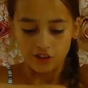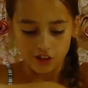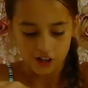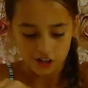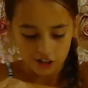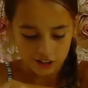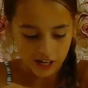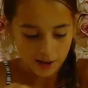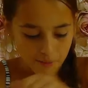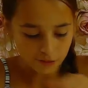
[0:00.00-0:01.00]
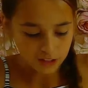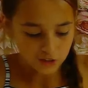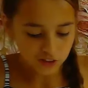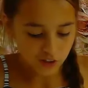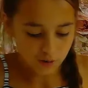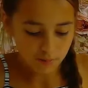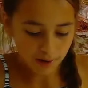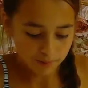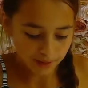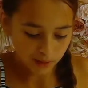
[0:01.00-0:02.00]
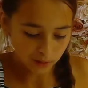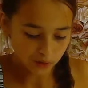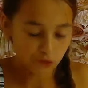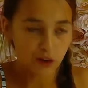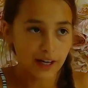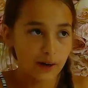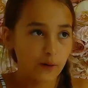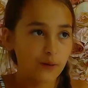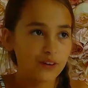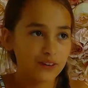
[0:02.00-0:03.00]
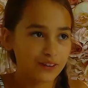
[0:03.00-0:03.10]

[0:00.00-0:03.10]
the name of this video might be called fail.